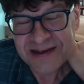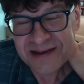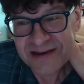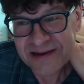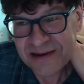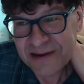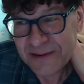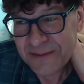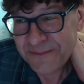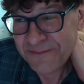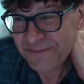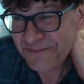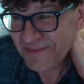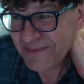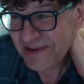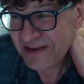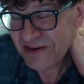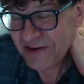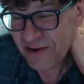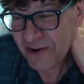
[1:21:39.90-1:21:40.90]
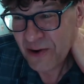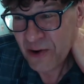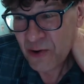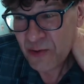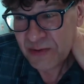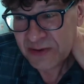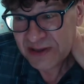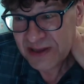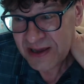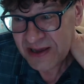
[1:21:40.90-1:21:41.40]
um, and you're
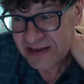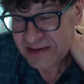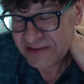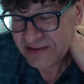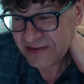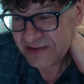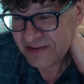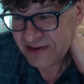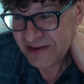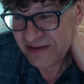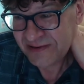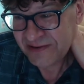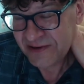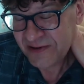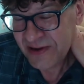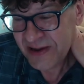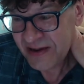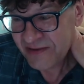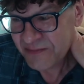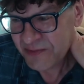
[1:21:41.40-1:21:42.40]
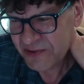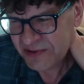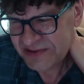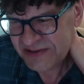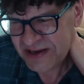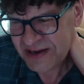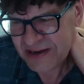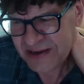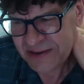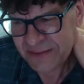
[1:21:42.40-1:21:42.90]
home a lot, and you, and you have more
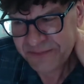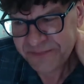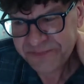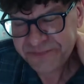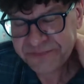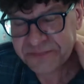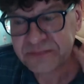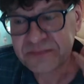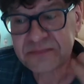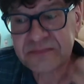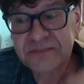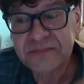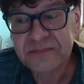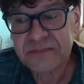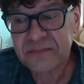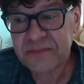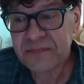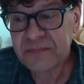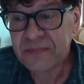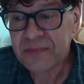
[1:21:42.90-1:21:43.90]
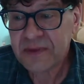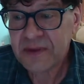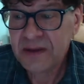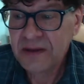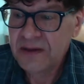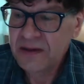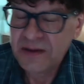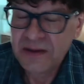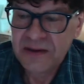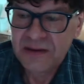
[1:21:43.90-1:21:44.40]
time.
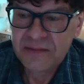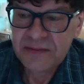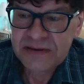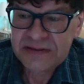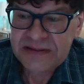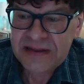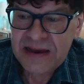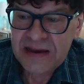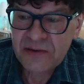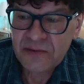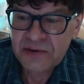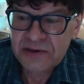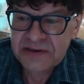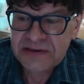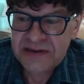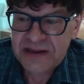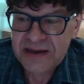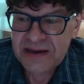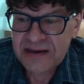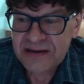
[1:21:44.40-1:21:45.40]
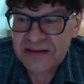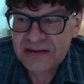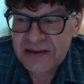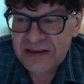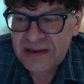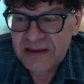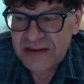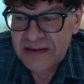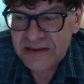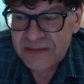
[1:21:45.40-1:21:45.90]
But that would uh,
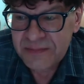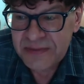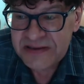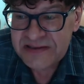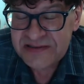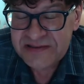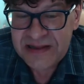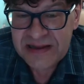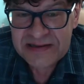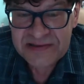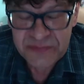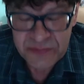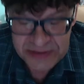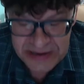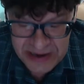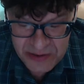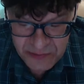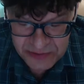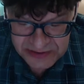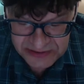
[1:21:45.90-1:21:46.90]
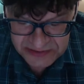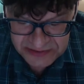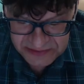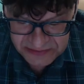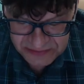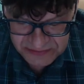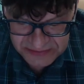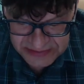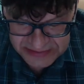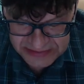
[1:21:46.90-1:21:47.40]
be, that's what I want to
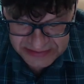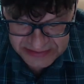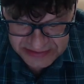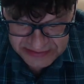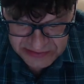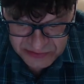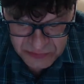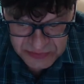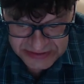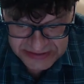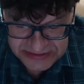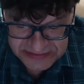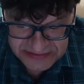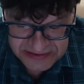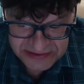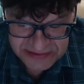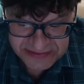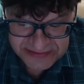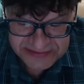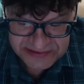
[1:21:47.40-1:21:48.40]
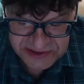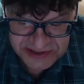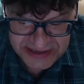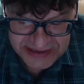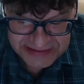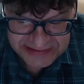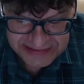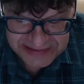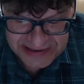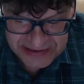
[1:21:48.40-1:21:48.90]
do. I, I do want to continue this
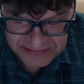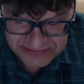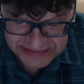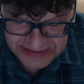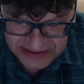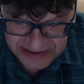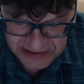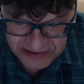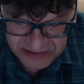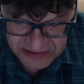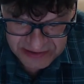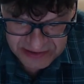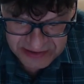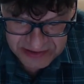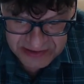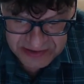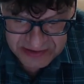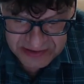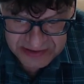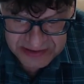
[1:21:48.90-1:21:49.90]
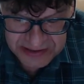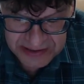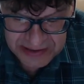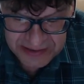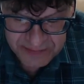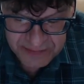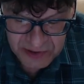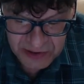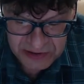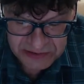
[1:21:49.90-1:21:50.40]
channel out there.
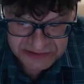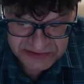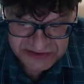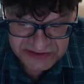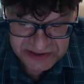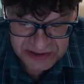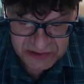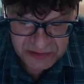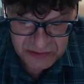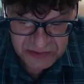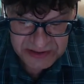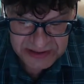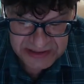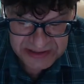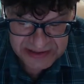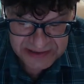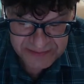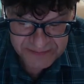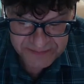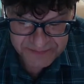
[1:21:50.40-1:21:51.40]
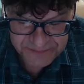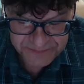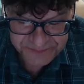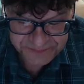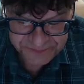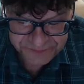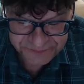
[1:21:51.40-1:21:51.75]
Um, also, um,